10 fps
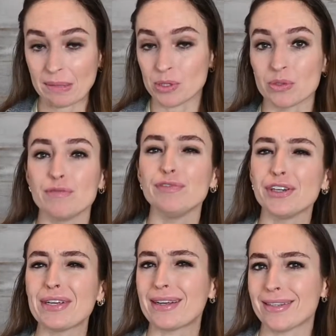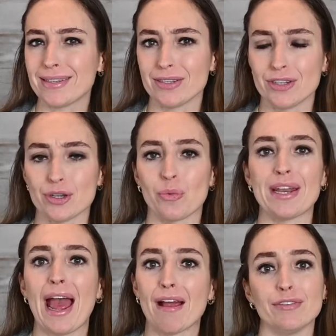So it's very easy to do
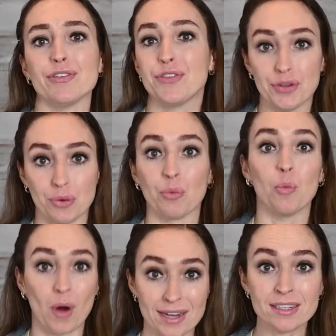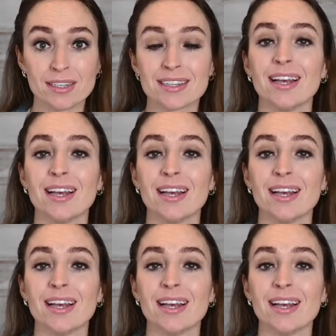whenever you want,